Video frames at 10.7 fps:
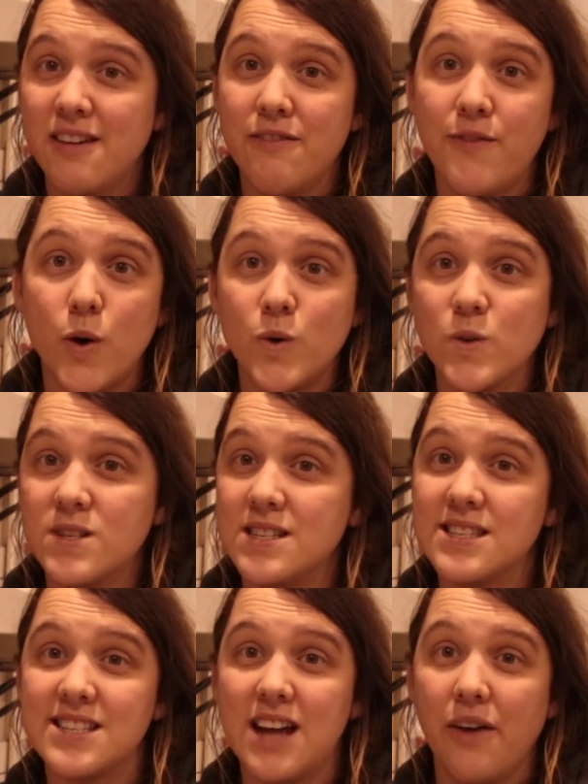folds and
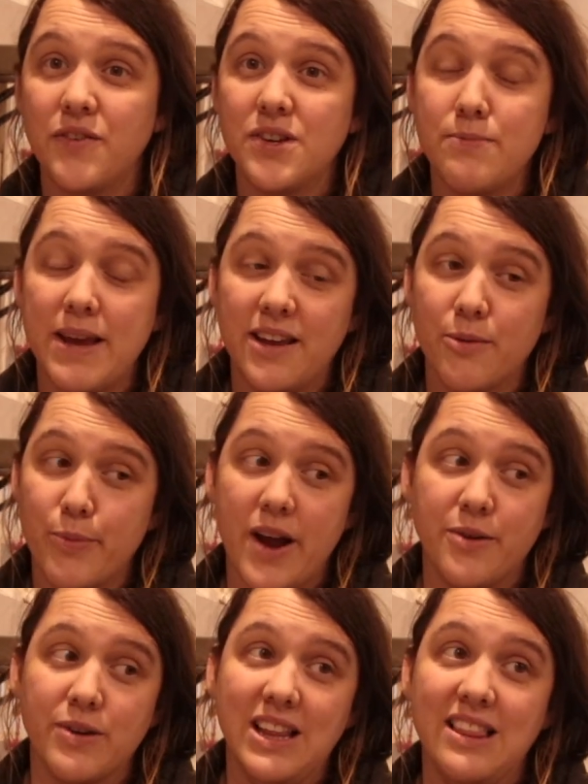stuff to make your
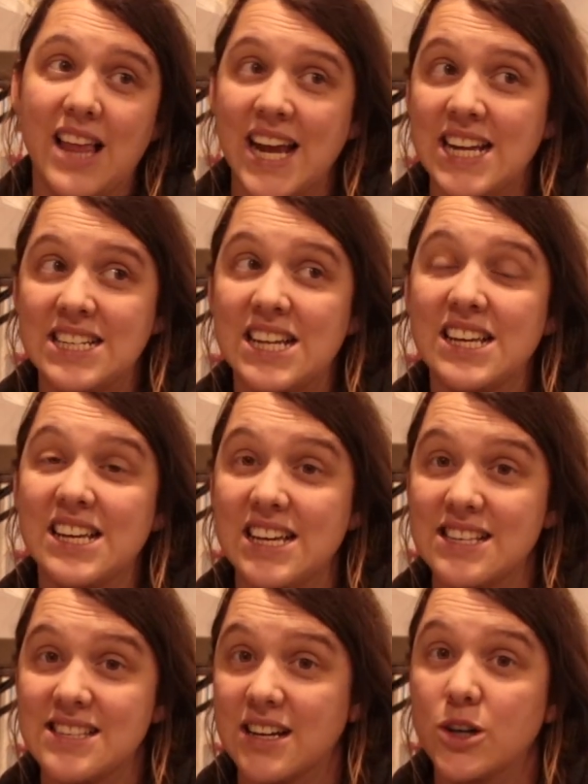bread really light
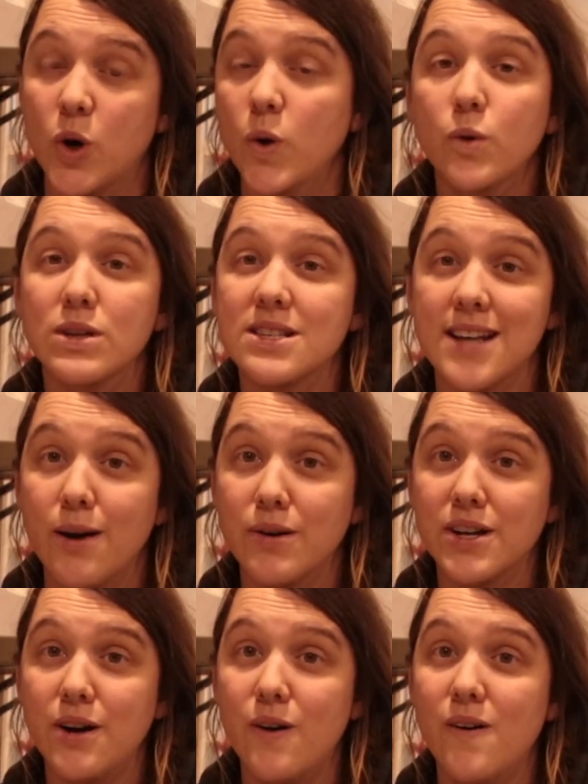is a goal with
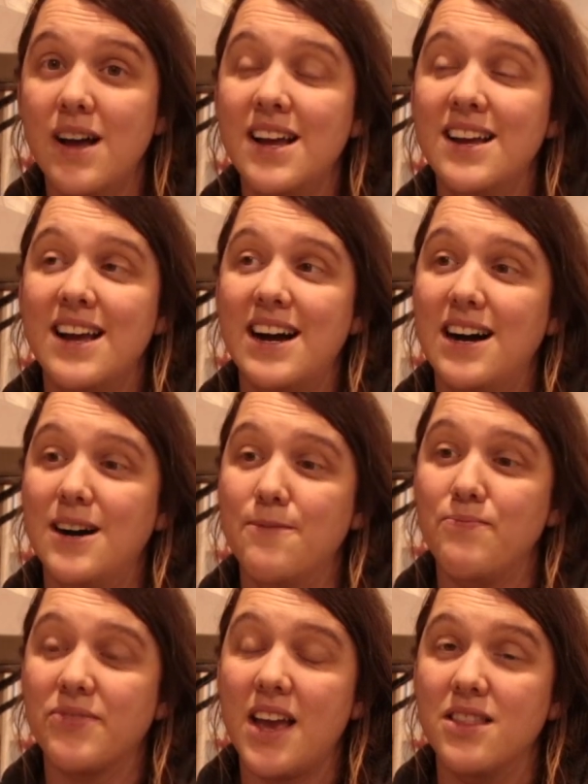sourdough.
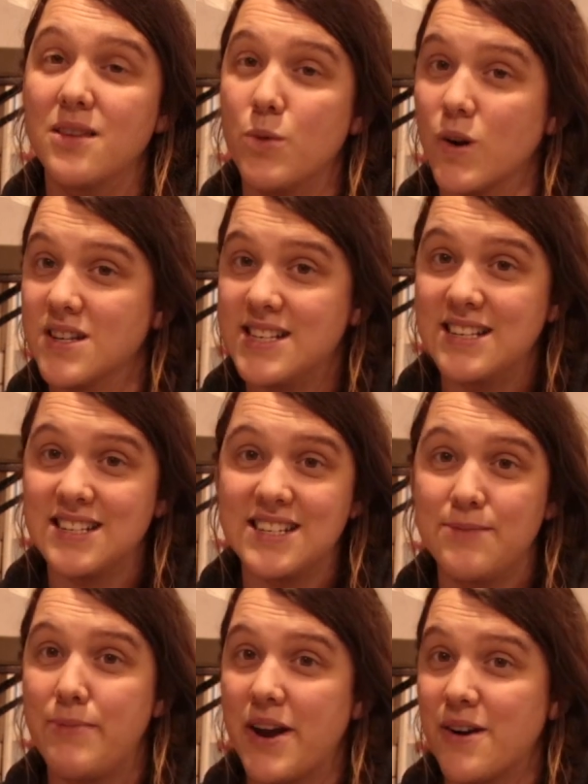And the more seasoned
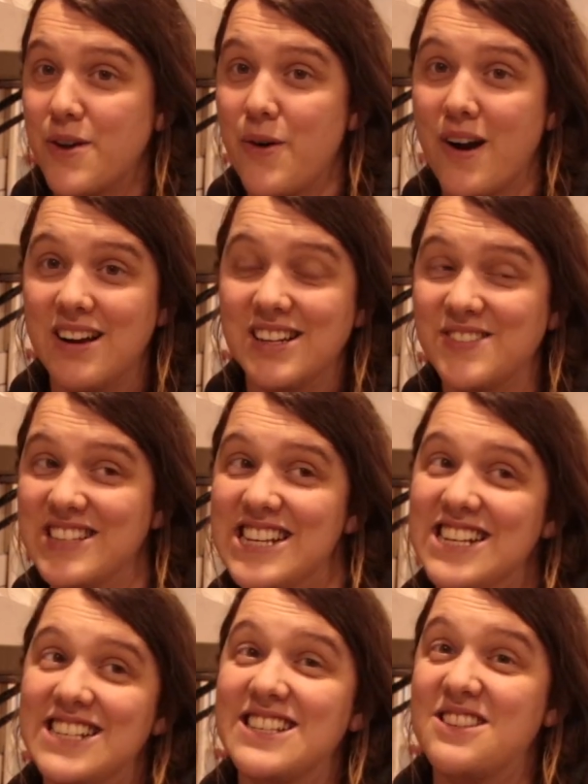and better you are at doing
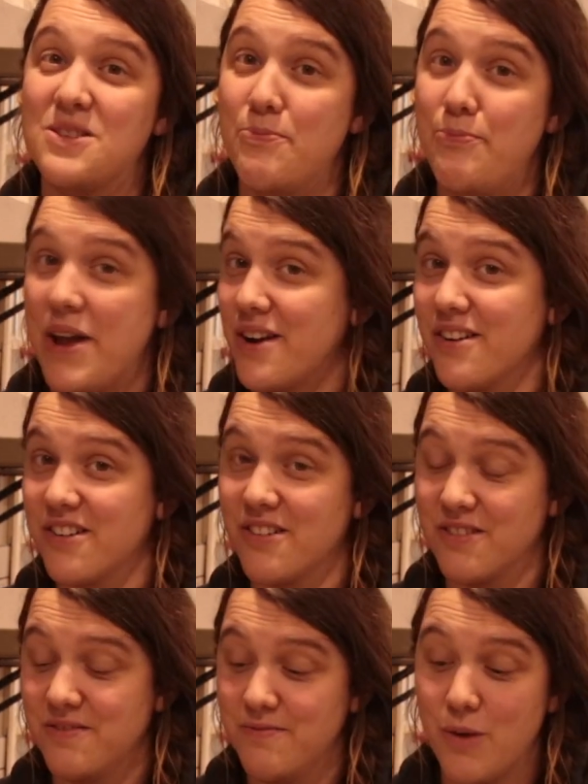this, the
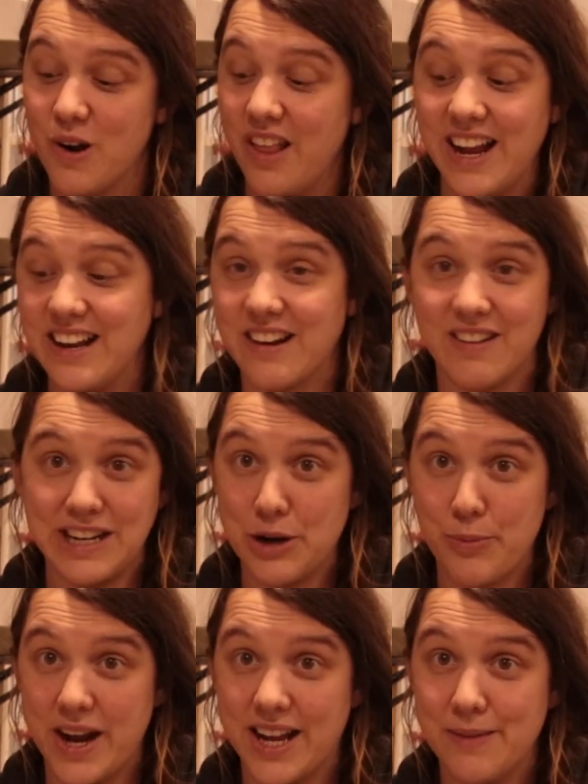better, more light and airy your
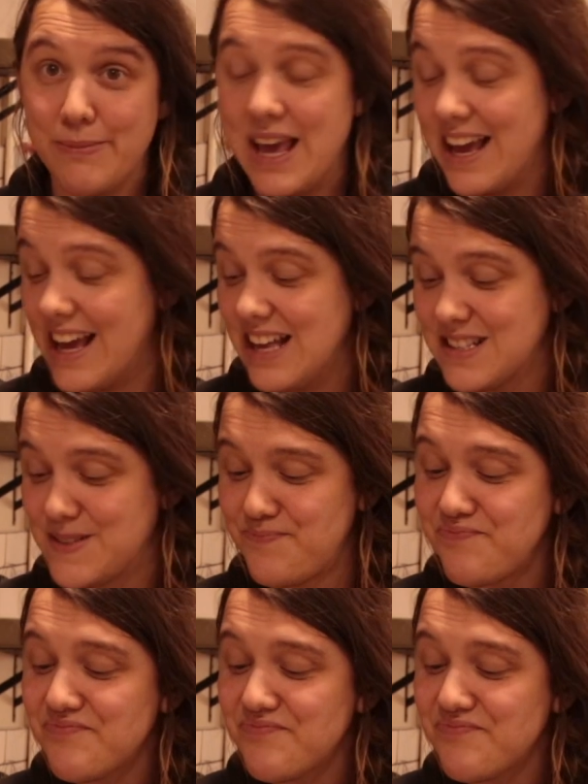bread can be, I guess.